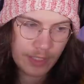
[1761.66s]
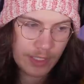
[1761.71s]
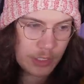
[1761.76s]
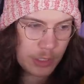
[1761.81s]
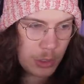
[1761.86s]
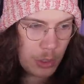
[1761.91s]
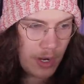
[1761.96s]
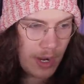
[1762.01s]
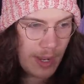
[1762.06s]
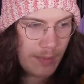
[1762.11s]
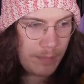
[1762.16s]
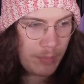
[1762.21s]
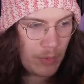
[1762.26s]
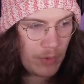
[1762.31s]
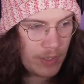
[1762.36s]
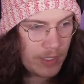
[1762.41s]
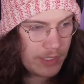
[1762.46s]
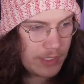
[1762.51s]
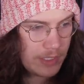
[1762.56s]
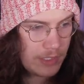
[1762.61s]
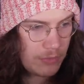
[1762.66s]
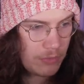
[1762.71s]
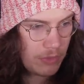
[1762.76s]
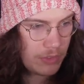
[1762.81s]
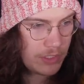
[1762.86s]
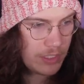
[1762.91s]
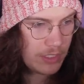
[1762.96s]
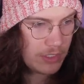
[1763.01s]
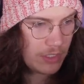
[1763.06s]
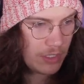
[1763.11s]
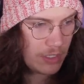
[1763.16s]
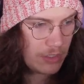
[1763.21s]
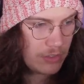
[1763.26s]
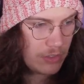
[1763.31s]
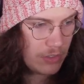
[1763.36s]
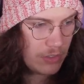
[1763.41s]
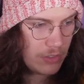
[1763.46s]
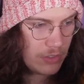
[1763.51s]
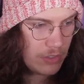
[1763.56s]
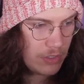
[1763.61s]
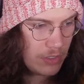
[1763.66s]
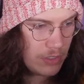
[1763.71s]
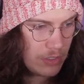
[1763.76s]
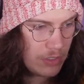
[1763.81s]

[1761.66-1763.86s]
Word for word: Let's try it, boys. What's this gonna do?